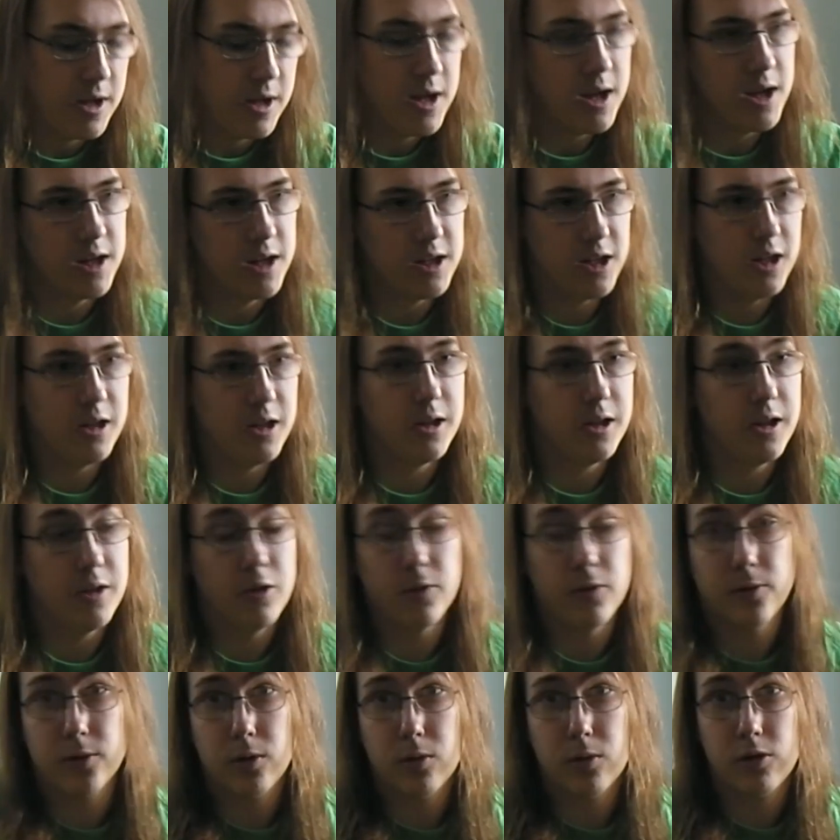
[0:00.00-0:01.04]
And I'll,
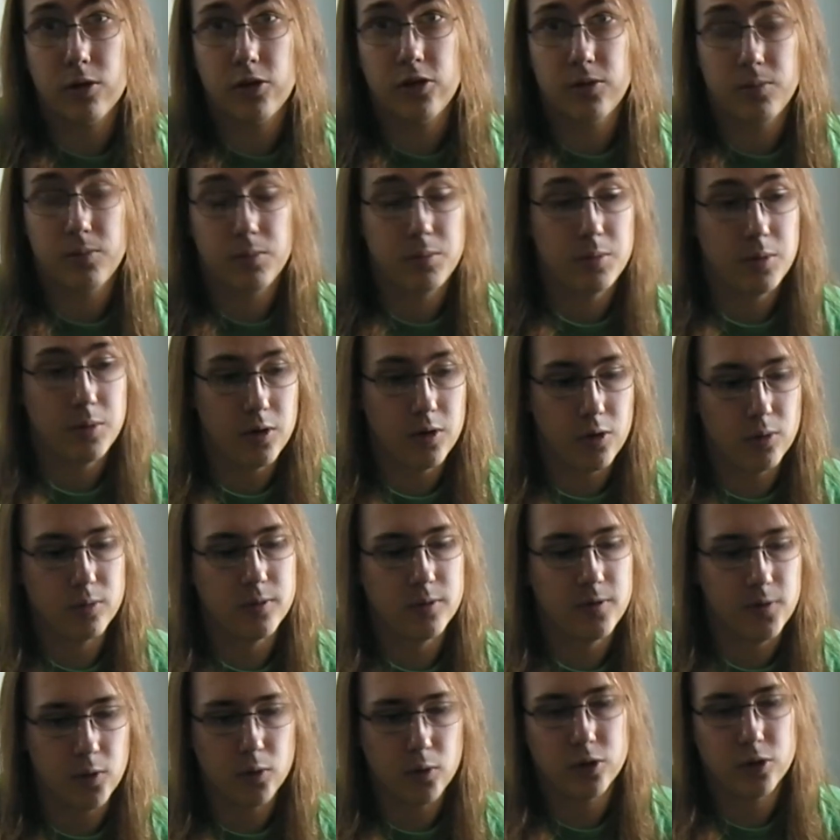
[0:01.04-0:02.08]
of course, don't
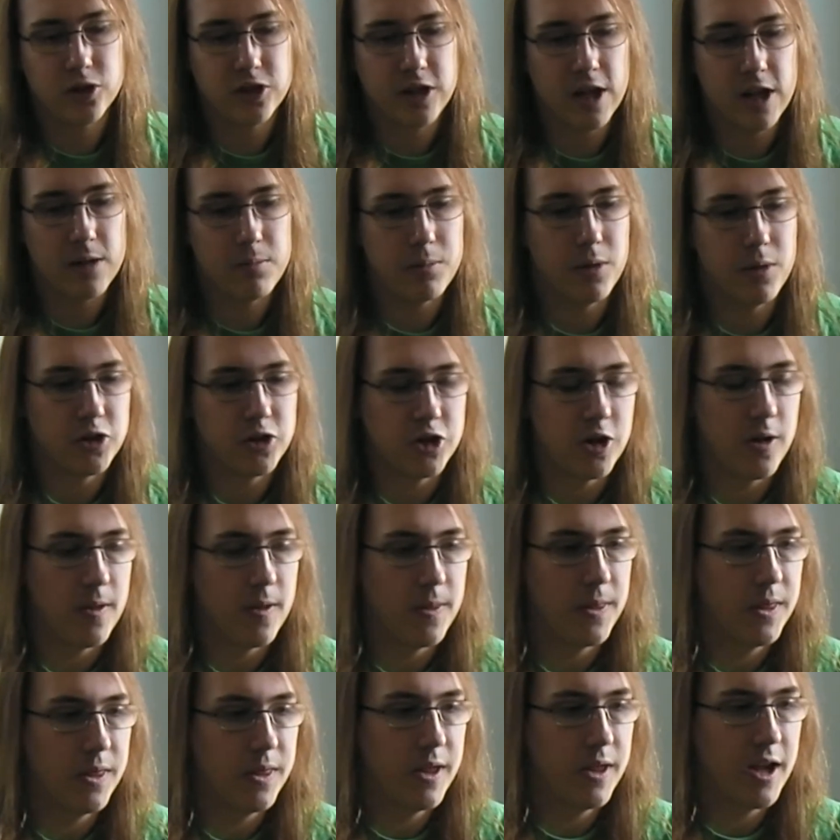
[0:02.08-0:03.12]
focus that much
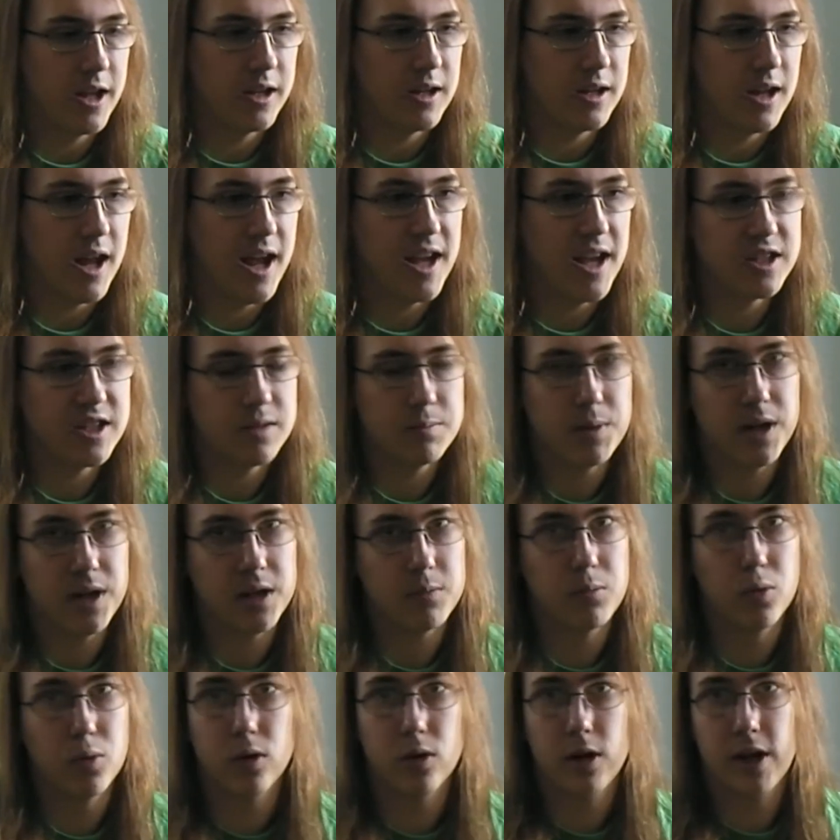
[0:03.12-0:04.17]
on that aspect,
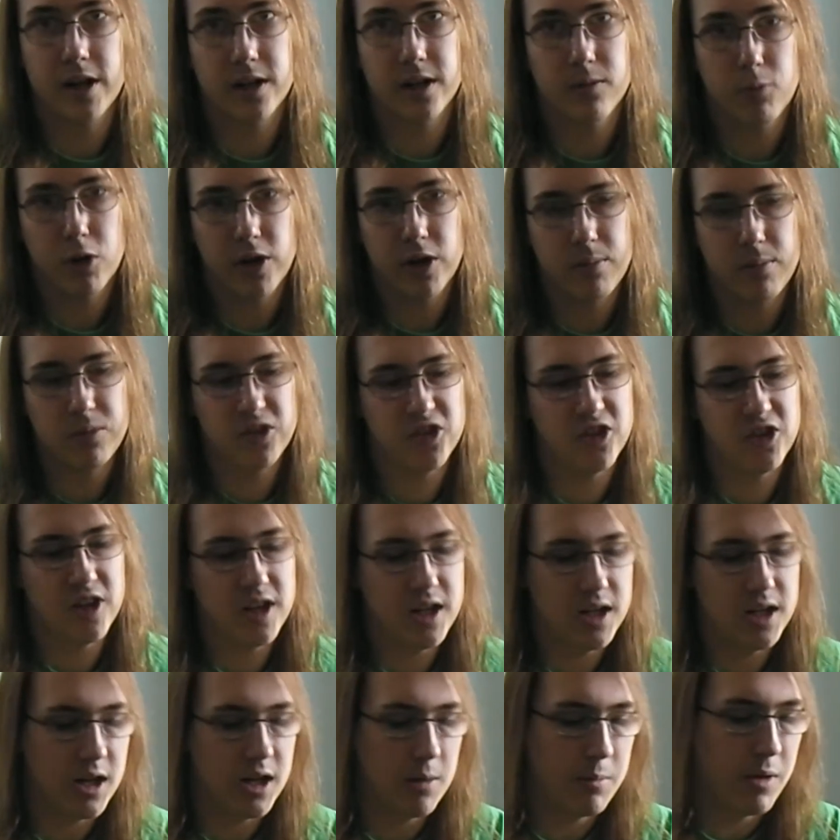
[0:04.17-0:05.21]
more like what I'm
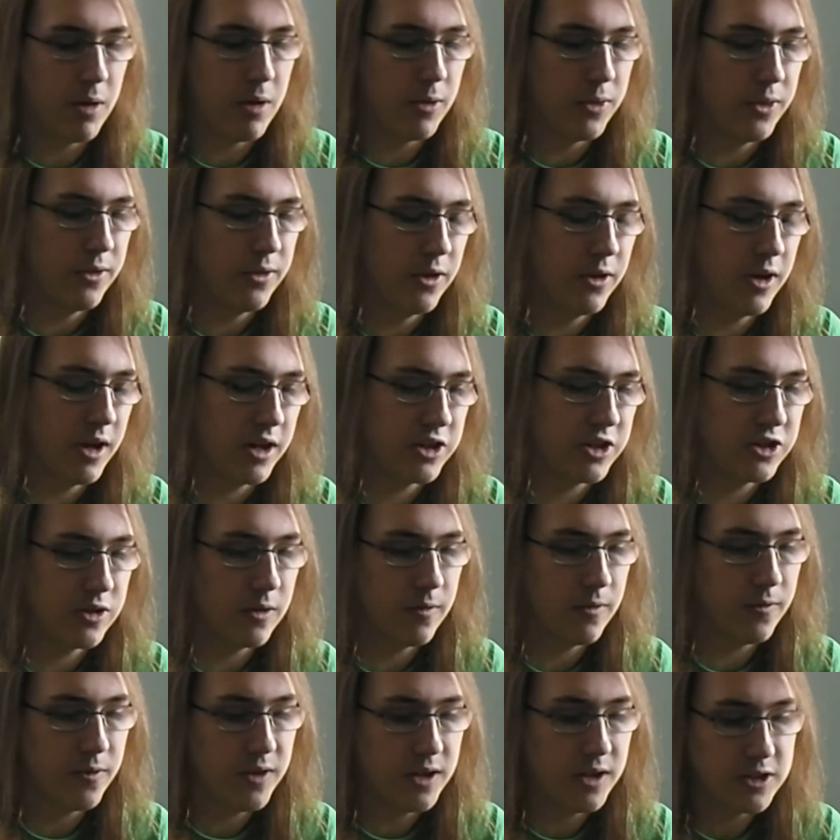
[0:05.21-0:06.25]
saying about the actual
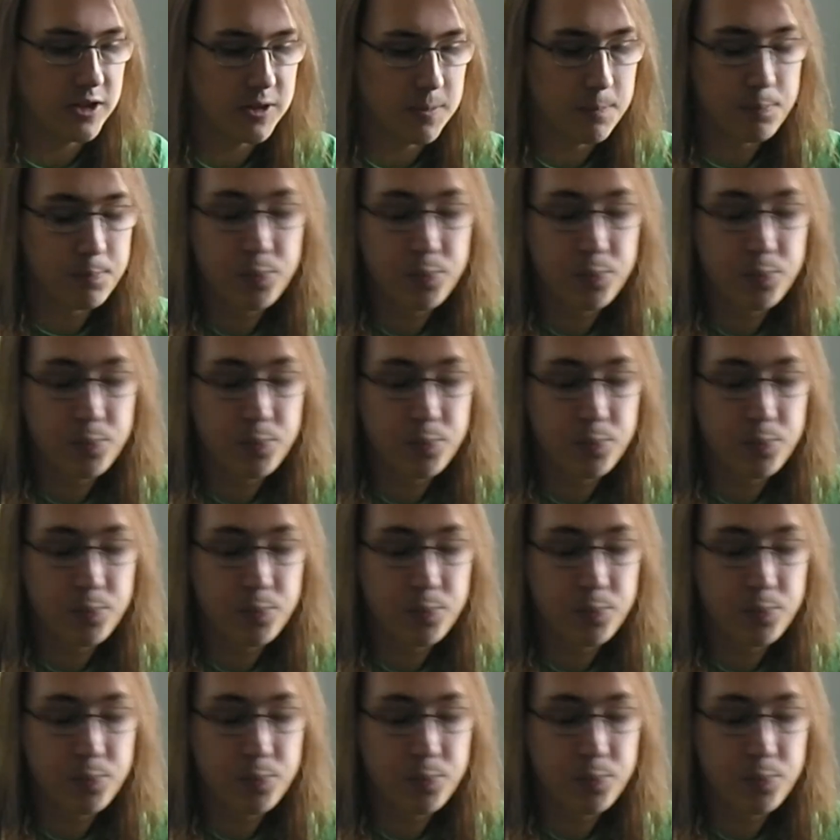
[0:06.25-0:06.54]
things.